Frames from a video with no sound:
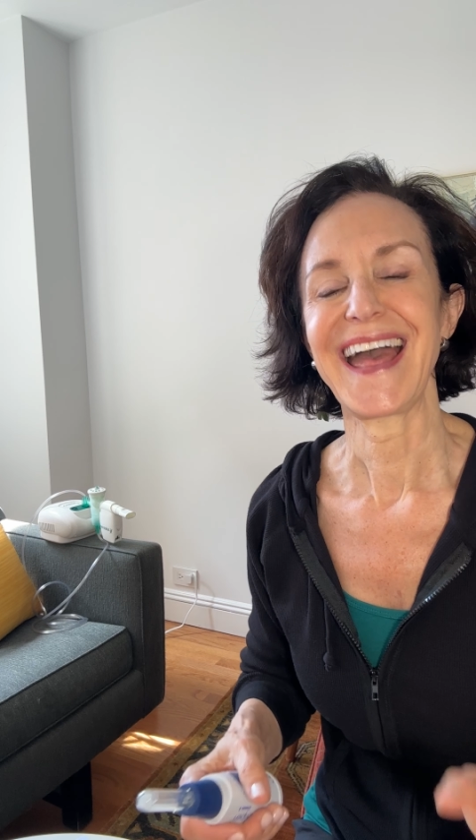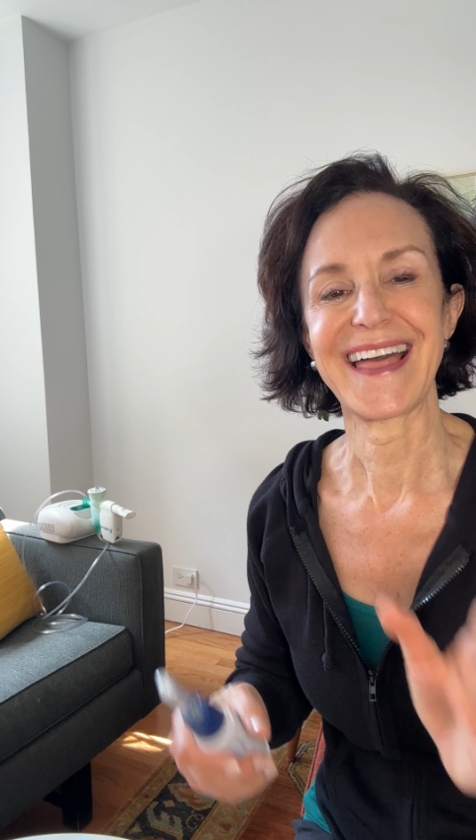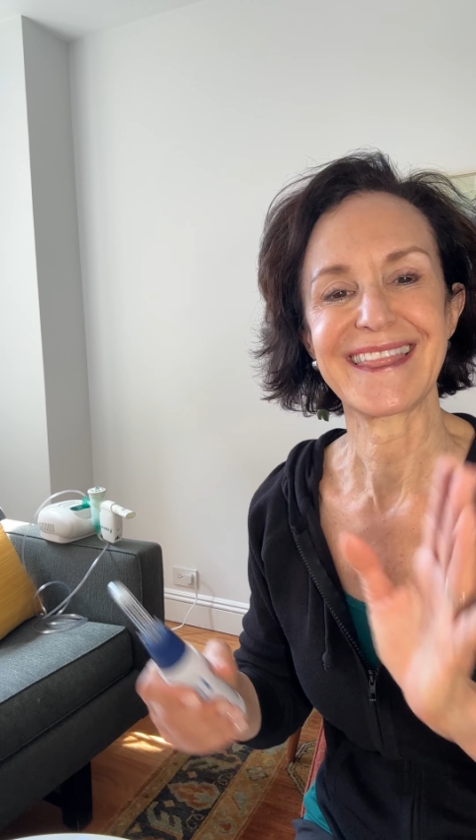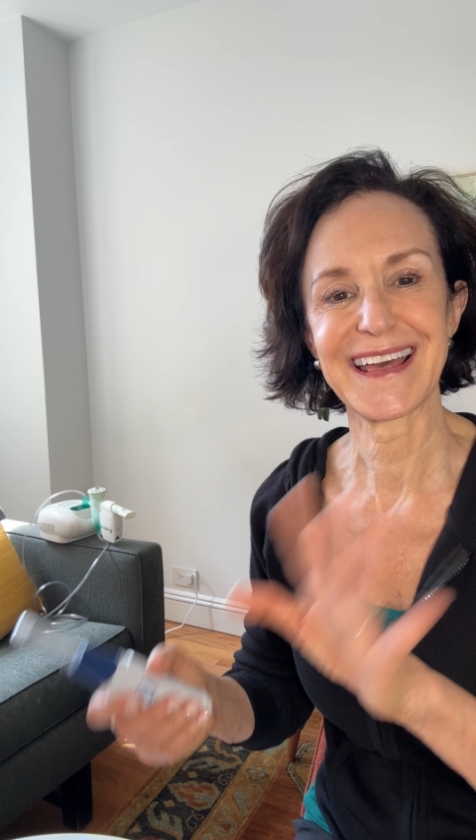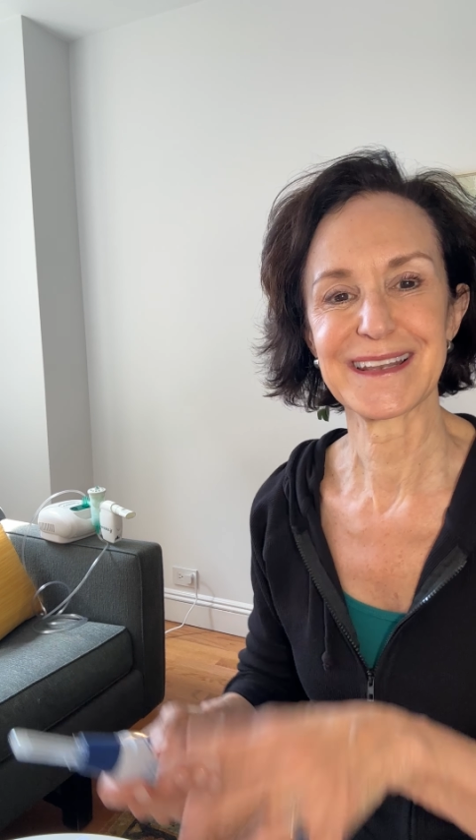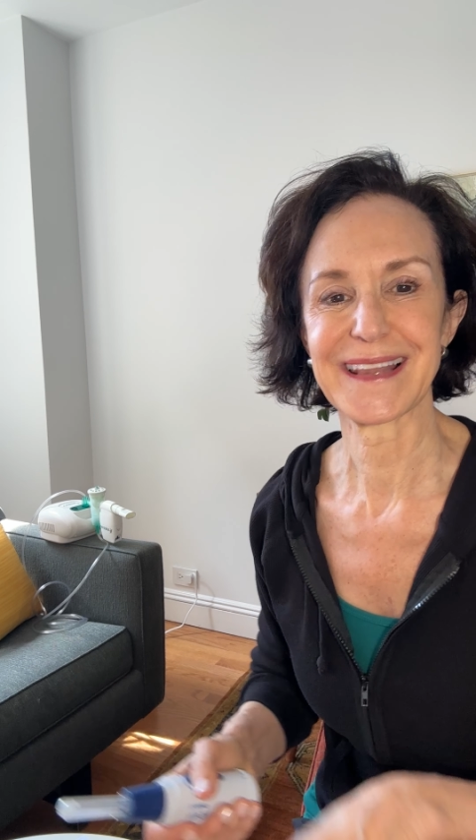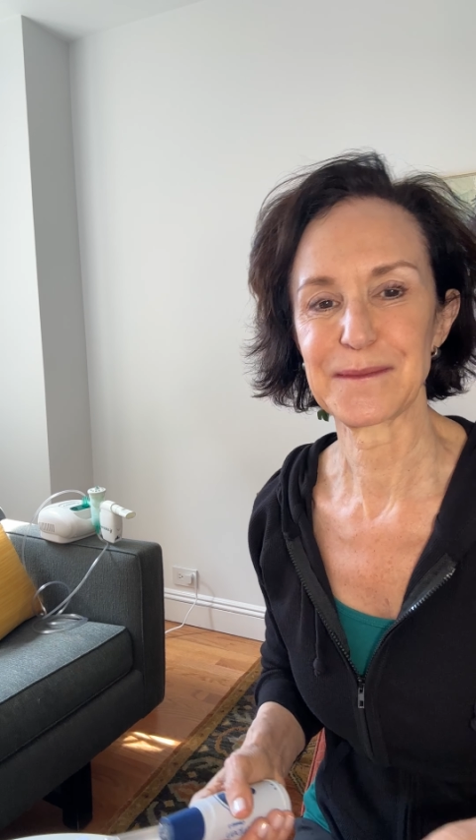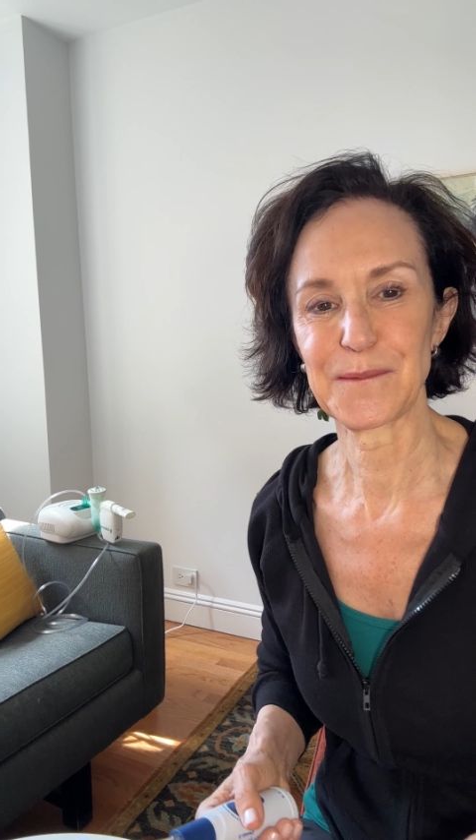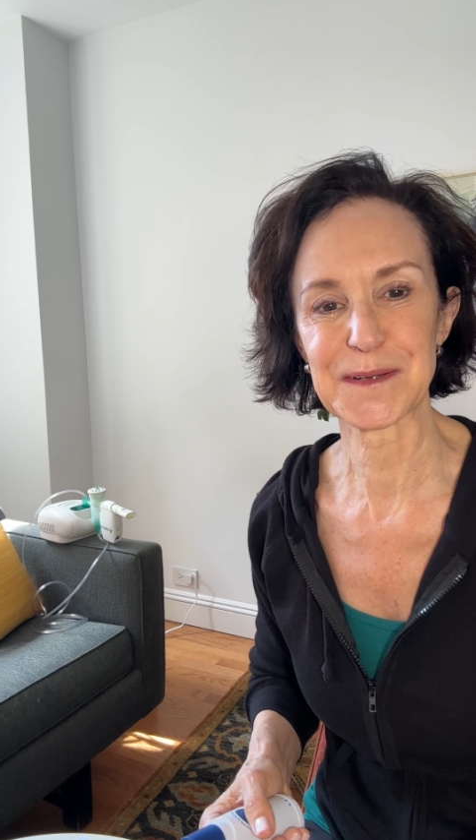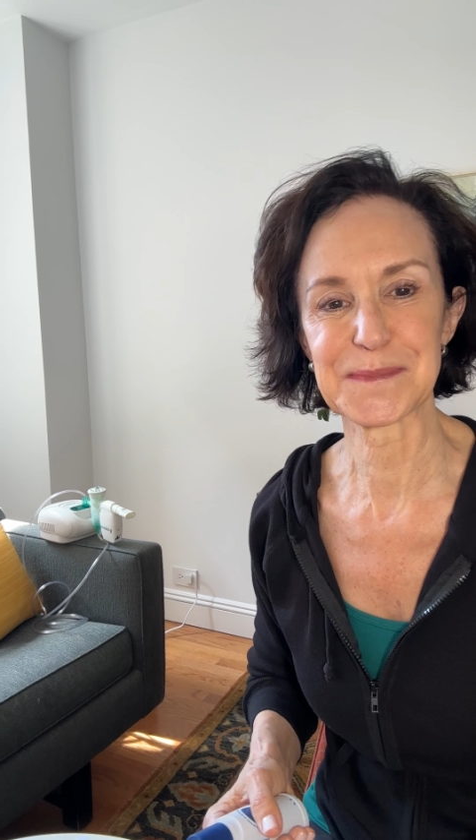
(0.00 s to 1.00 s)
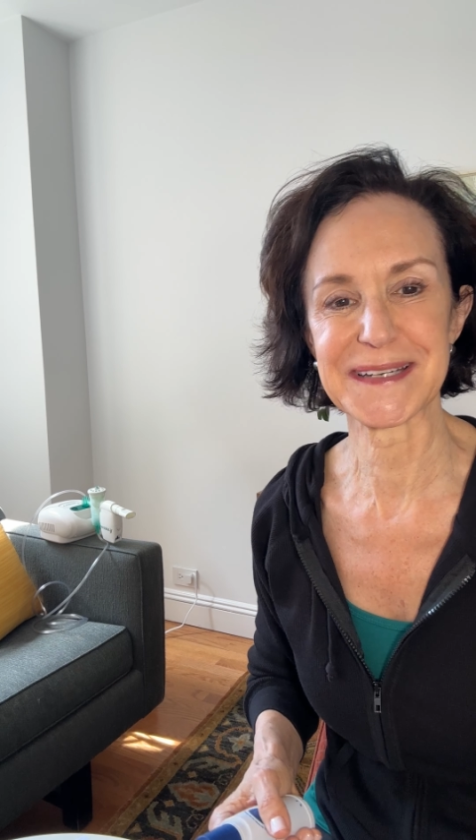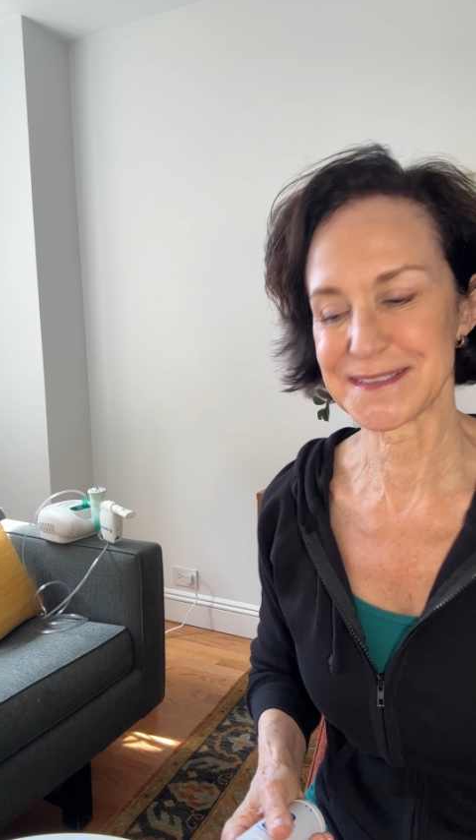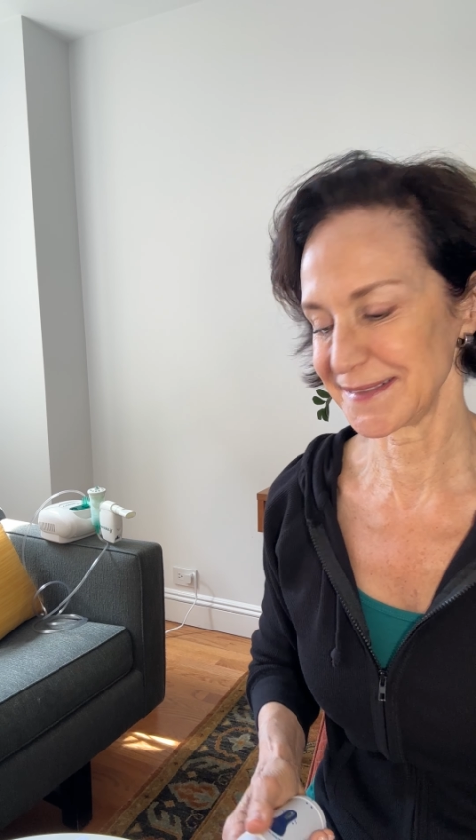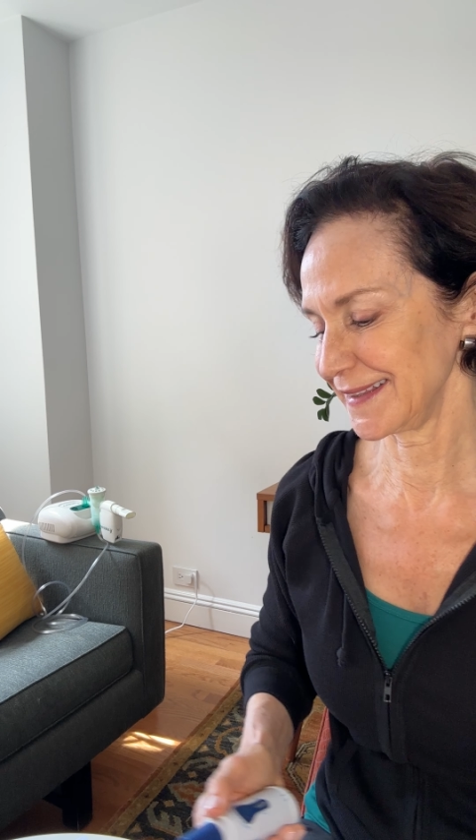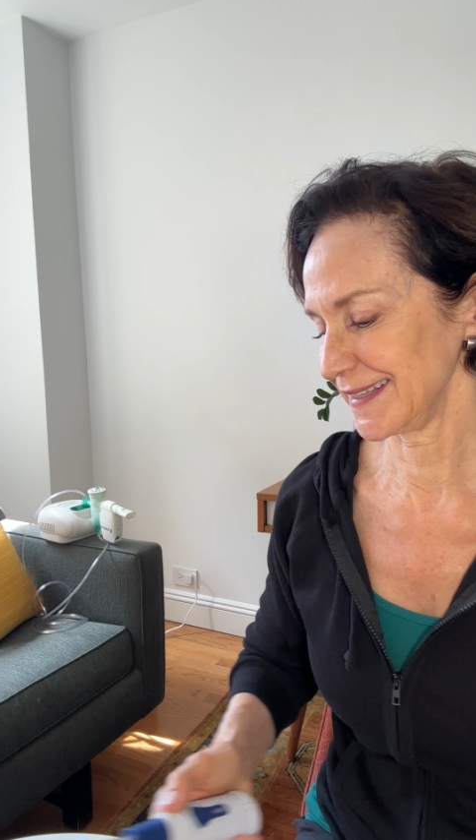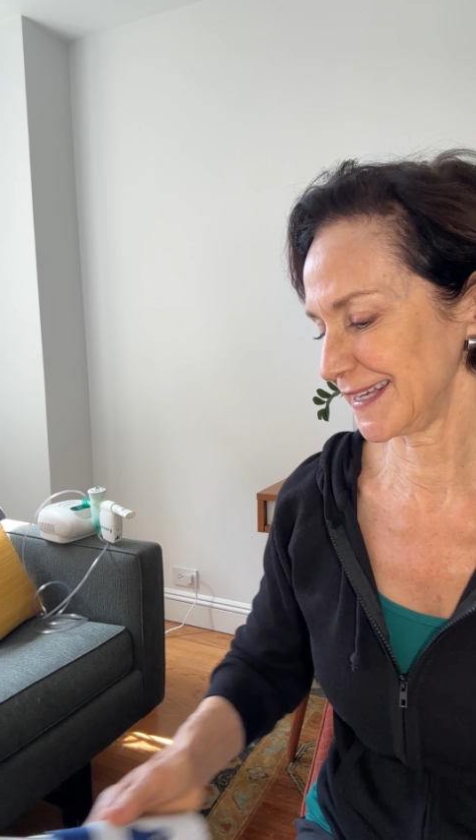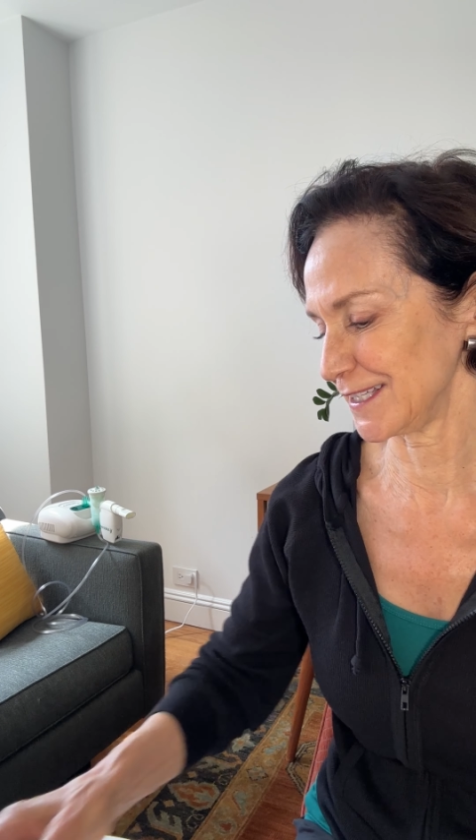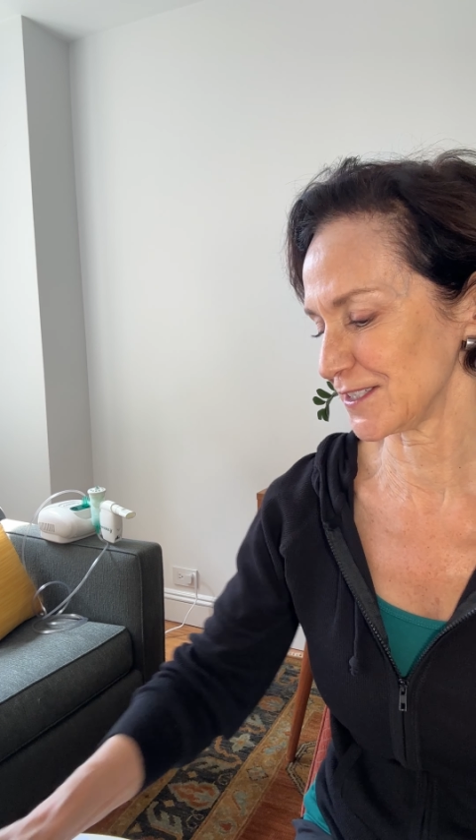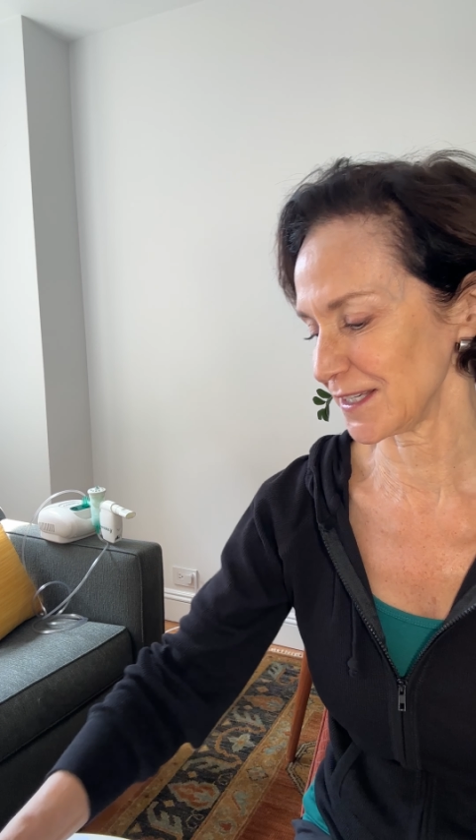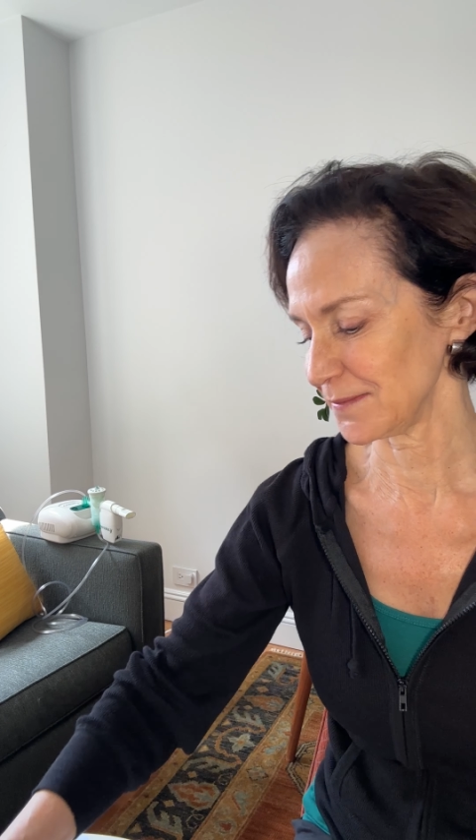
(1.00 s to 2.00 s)
And then what am I doing in the
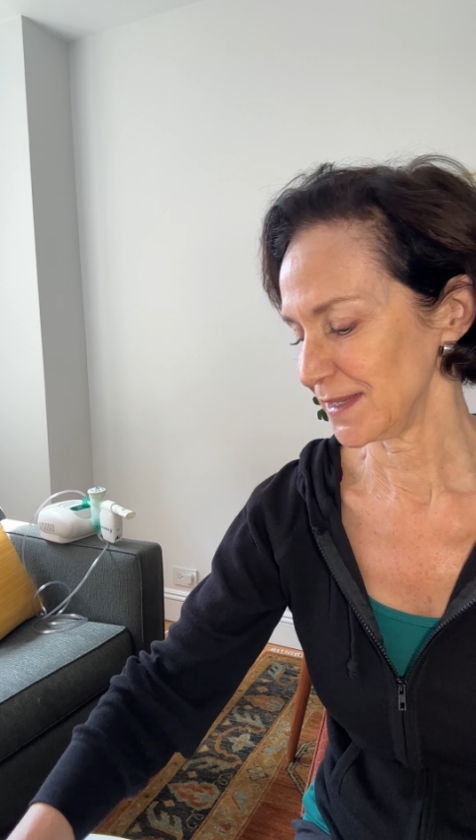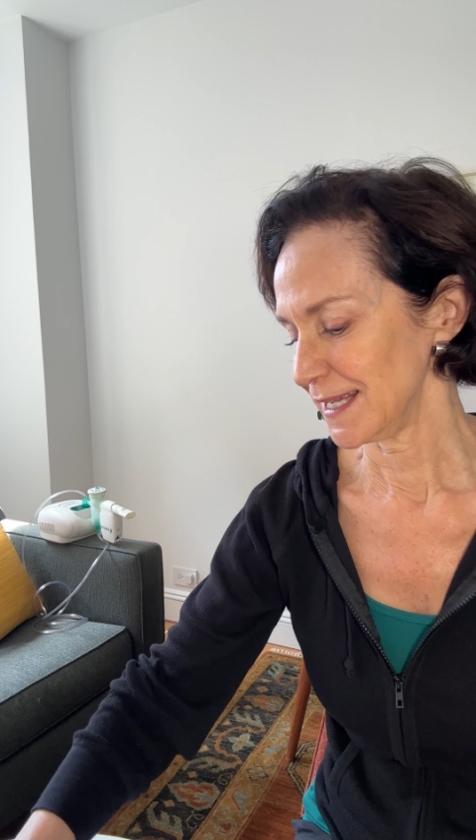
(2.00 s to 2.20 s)
kitchen?